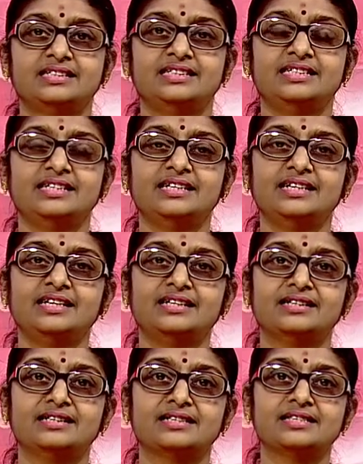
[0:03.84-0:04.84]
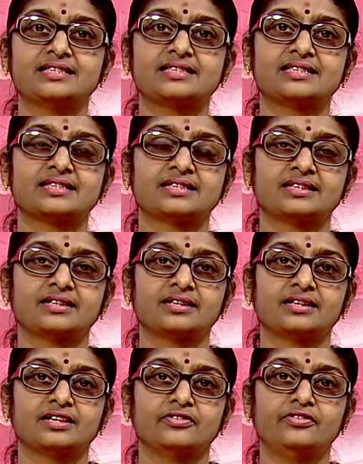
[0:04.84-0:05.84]
Dear learners,
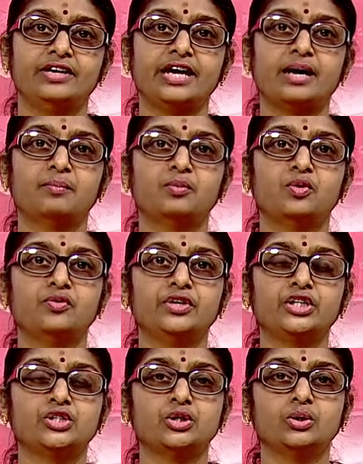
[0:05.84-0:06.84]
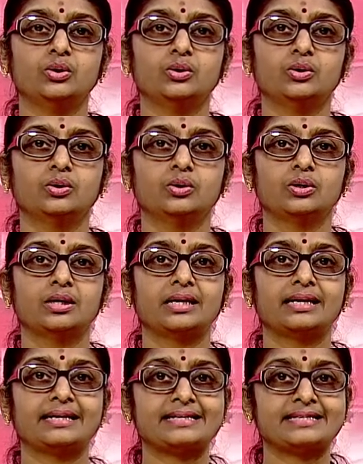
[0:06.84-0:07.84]
we are moving to
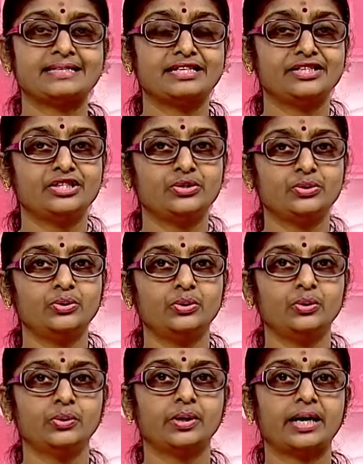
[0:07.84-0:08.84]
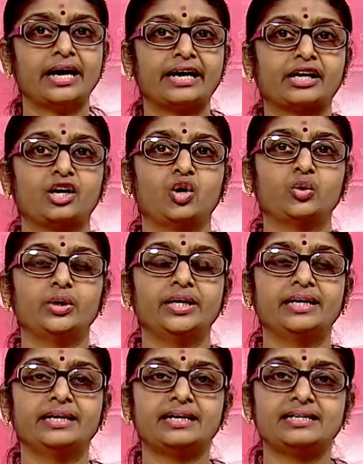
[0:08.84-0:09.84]
lesson 2
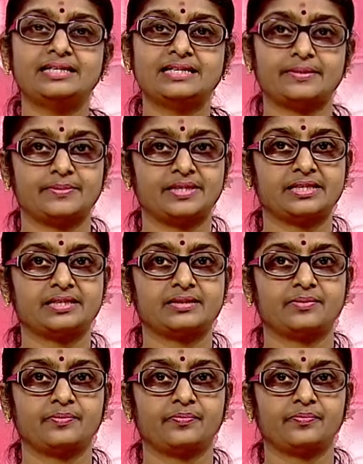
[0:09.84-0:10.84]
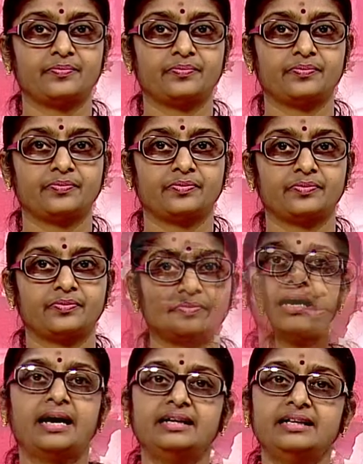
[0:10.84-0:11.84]
accounting concepts.
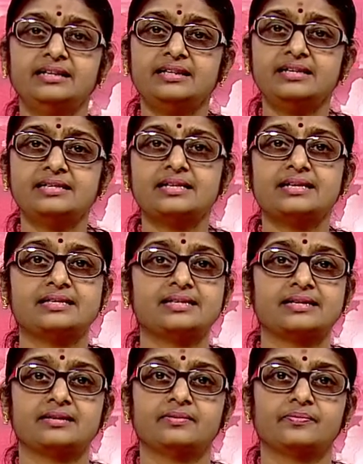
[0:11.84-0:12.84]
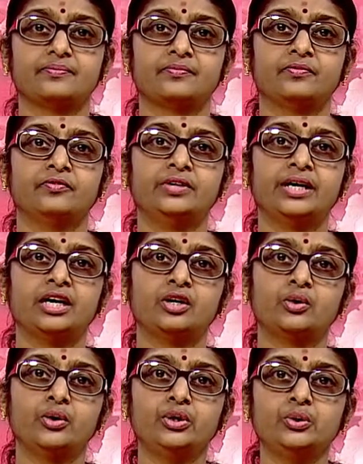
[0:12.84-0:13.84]
And in this lesson, we are
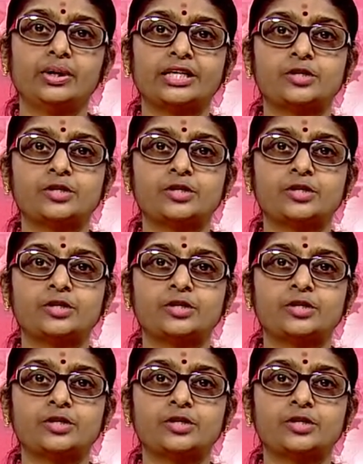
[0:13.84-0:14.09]
going to